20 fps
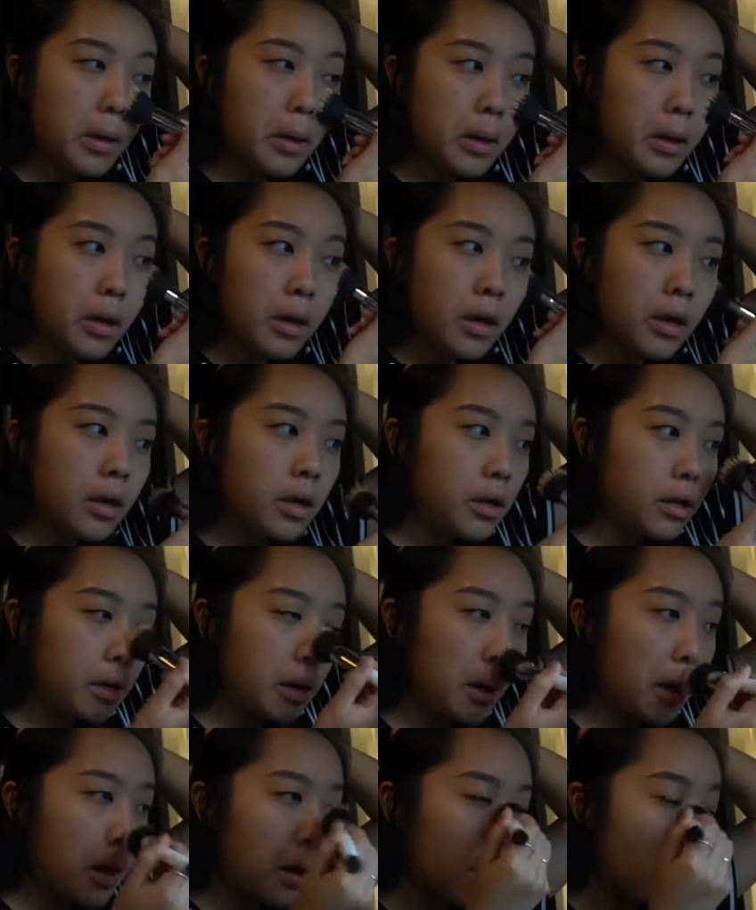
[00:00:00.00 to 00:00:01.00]
And
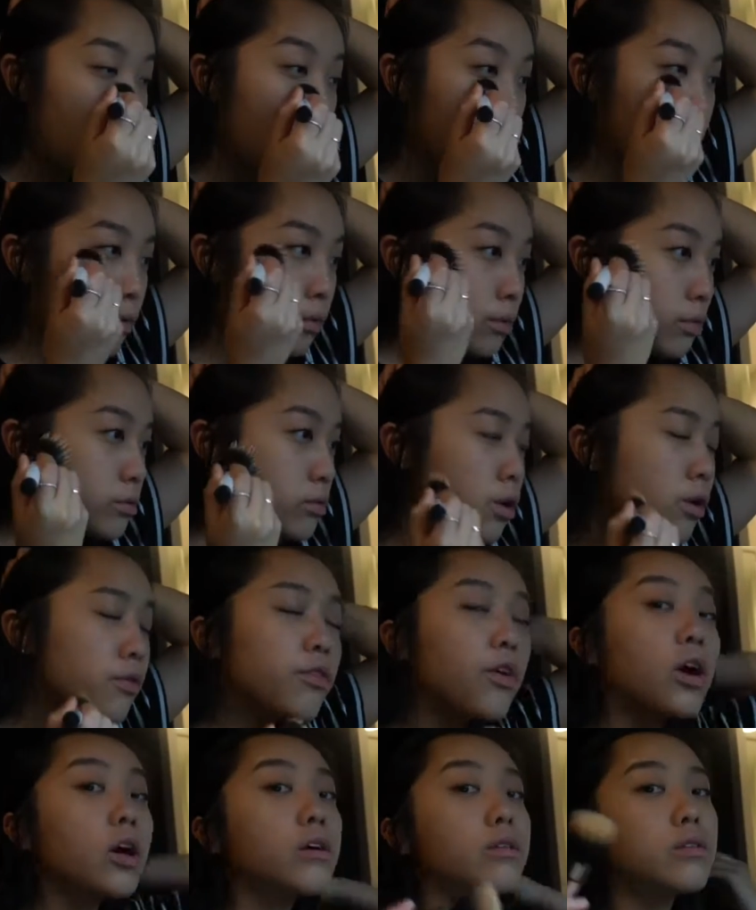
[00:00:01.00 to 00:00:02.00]
yeah, so
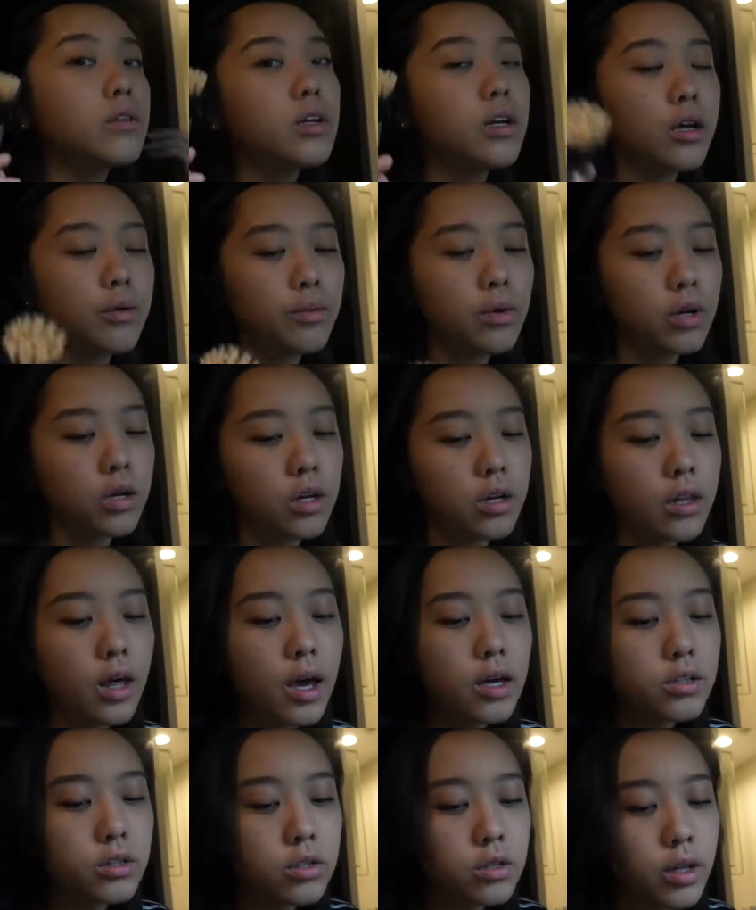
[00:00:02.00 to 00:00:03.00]
far the neighborhood that
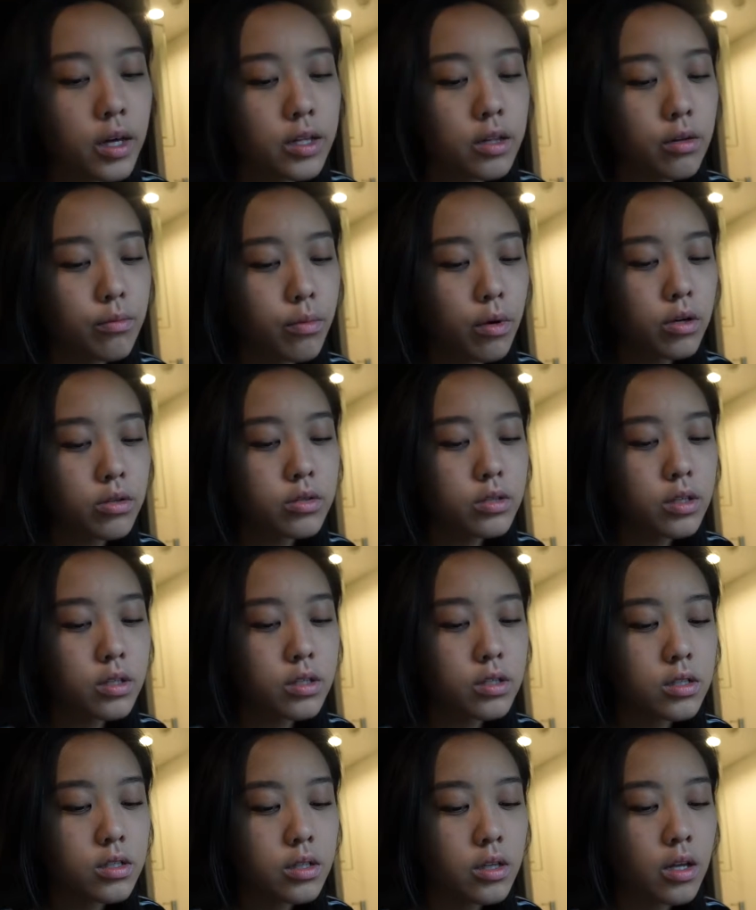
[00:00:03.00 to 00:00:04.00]
I do like the most
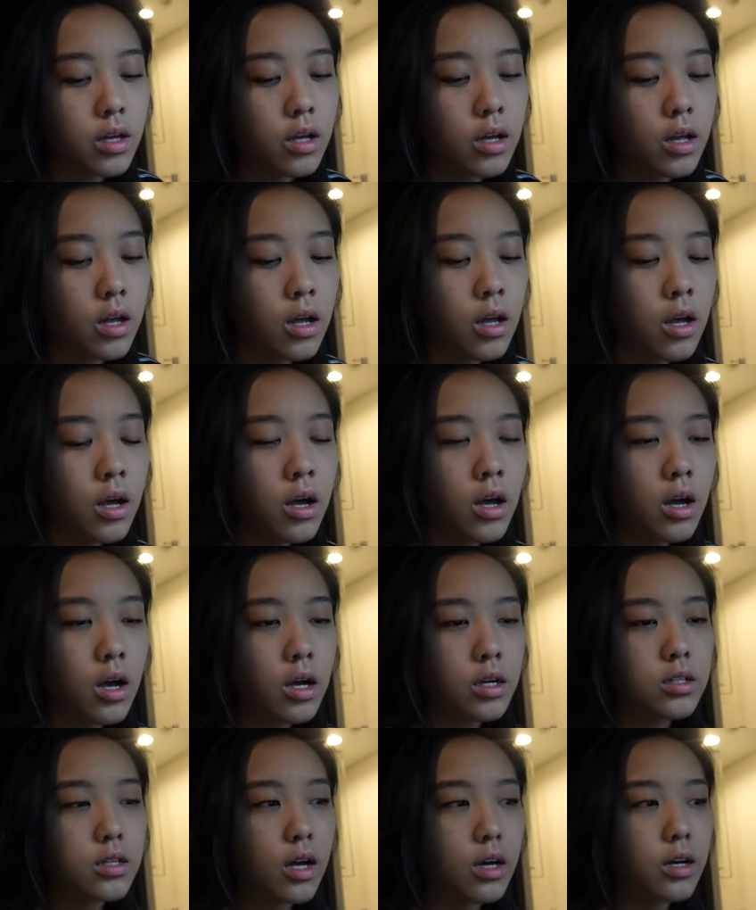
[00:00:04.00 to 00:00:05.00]
is the
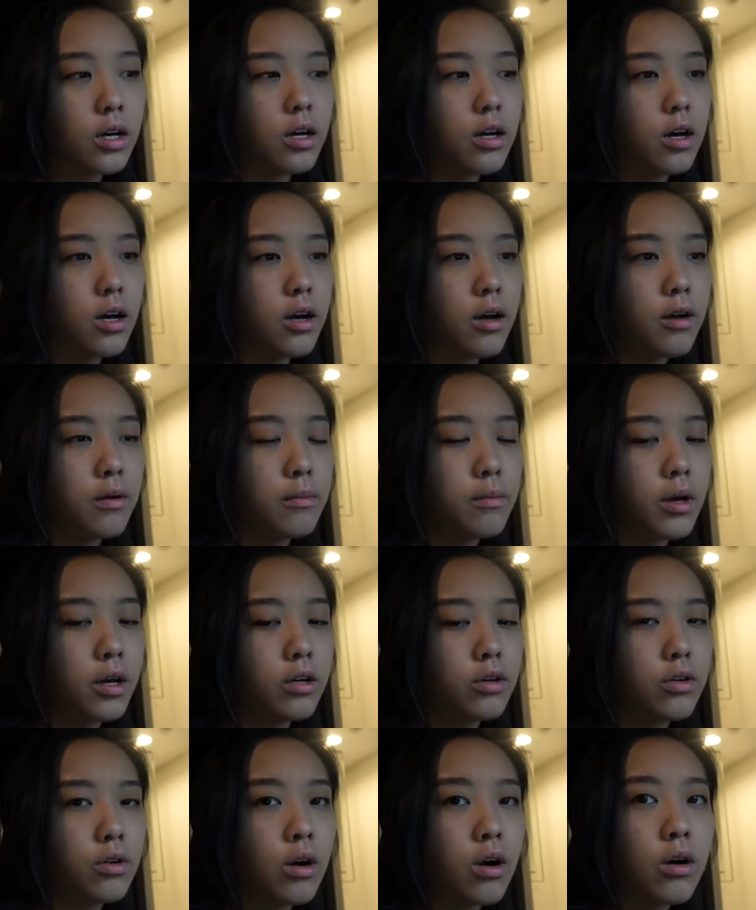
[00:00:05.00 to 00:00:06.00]

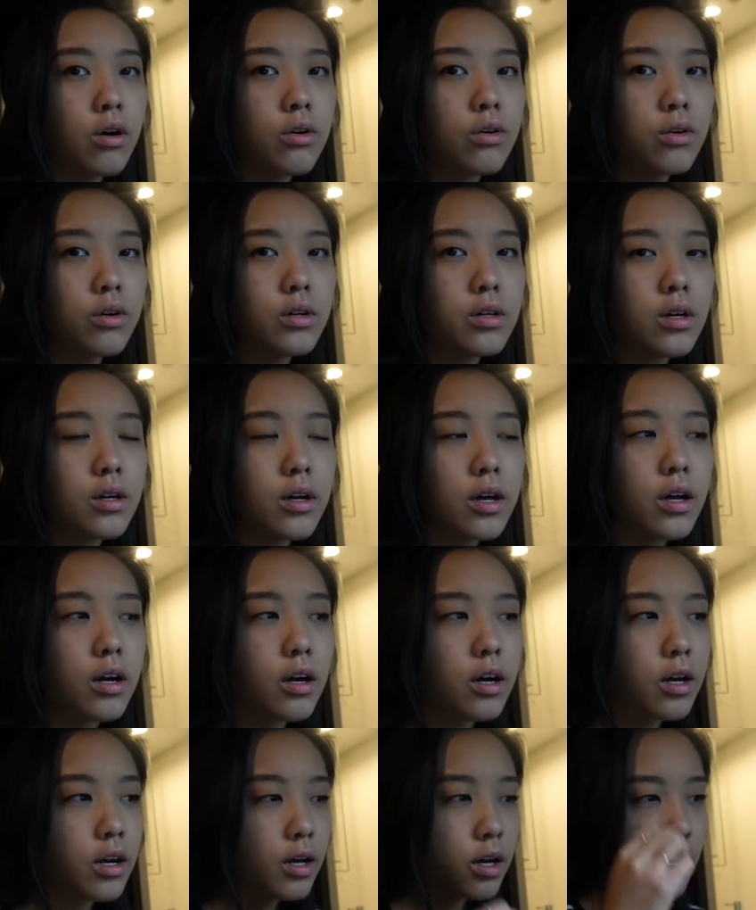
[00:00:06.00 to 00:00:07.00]
Nakameguro
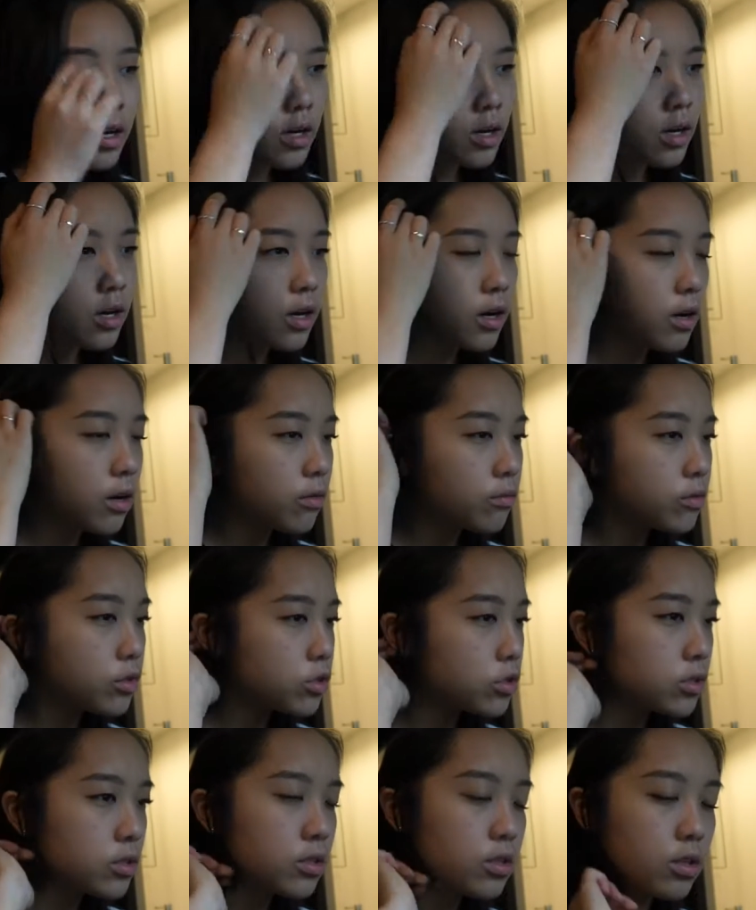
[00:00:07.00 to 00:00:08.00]
area,
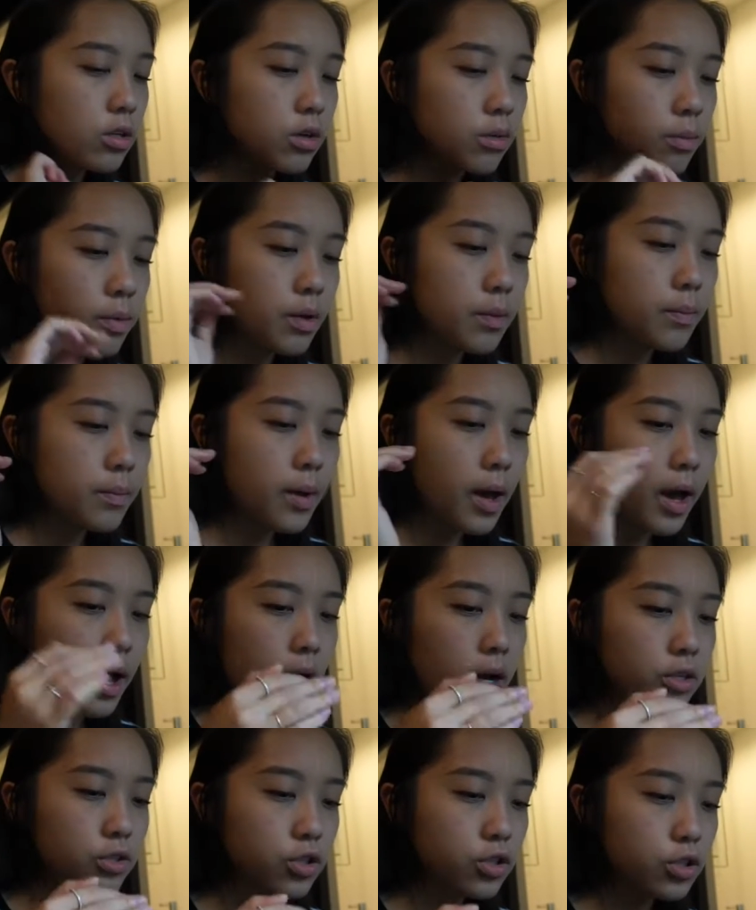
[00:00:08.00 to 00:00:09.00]
which is a little bit
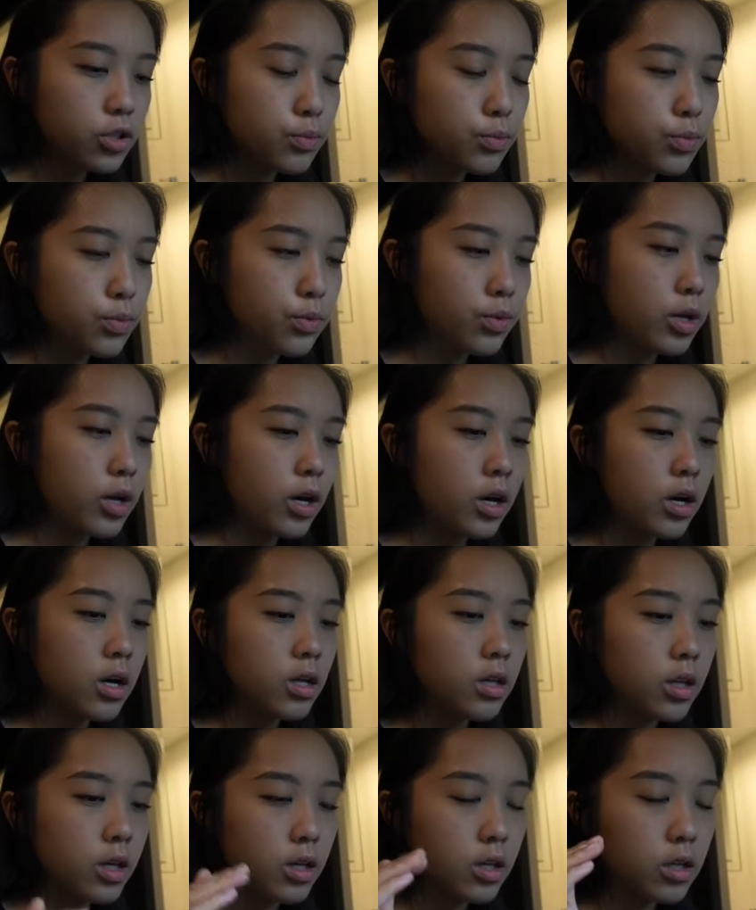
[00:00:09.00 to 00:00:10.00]
past Shibuya,
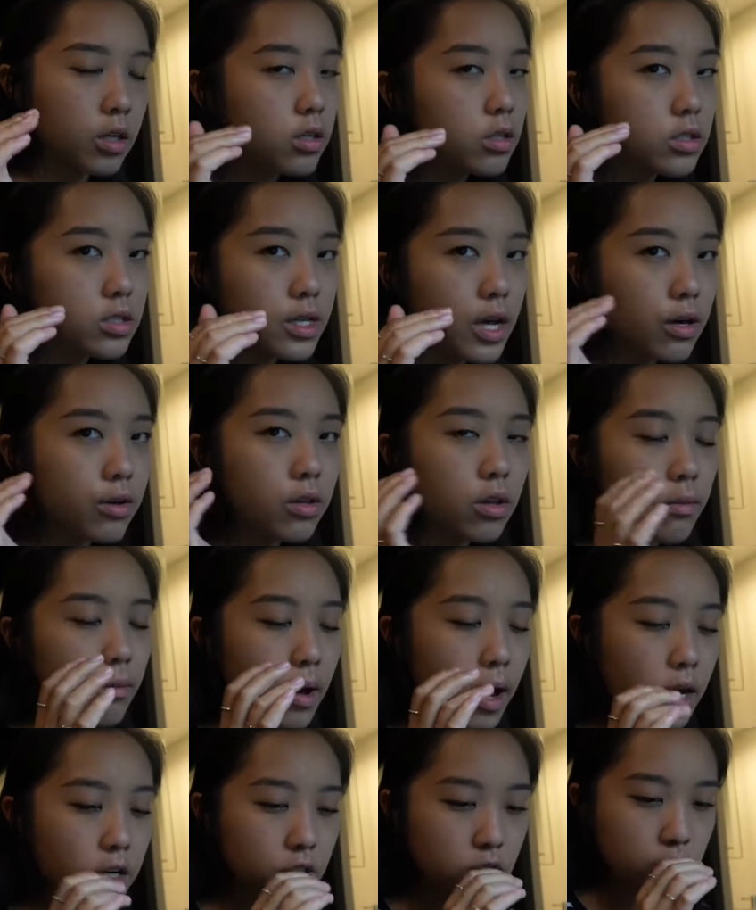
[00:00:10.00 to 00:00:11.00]
like a little south and
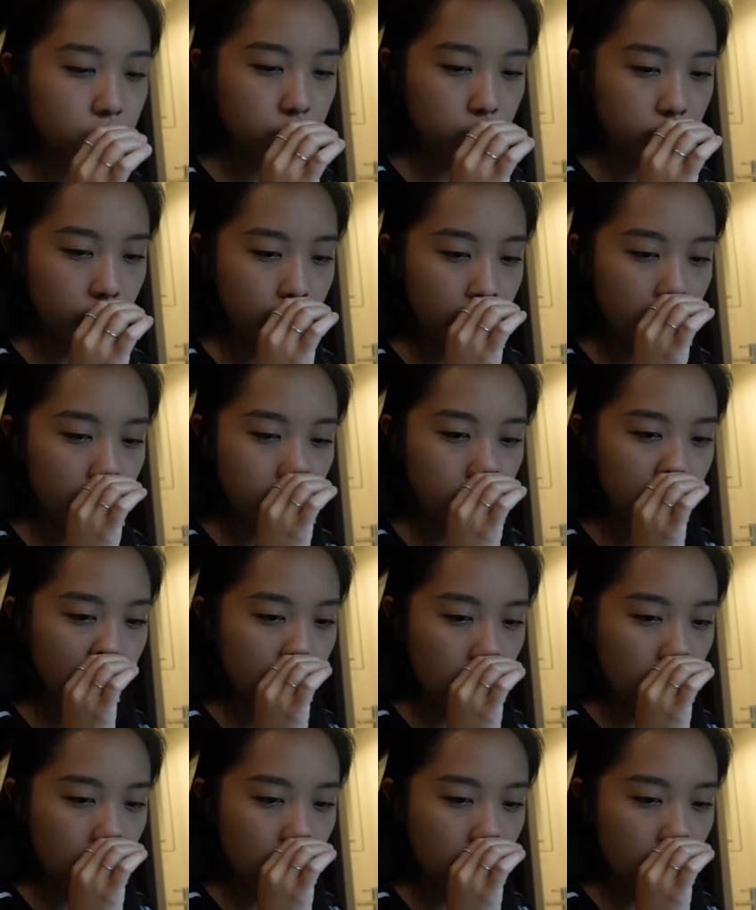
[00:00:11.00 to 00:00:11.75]
past Shibuya.